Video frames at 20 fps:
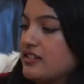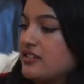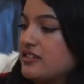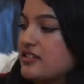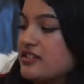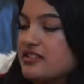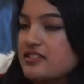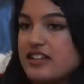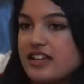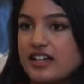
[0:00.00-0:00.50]

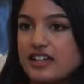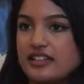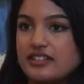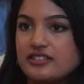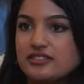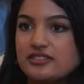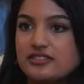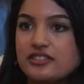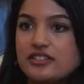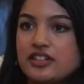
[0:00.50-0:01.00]
there's like
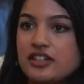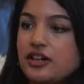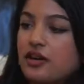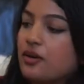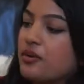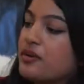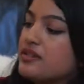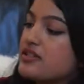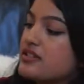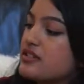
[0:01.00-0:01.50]

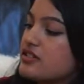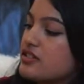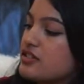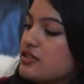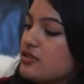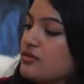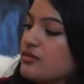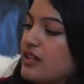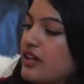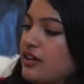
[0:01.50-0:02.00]
what is this
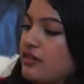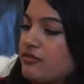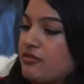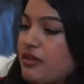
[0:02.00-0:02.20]
cute like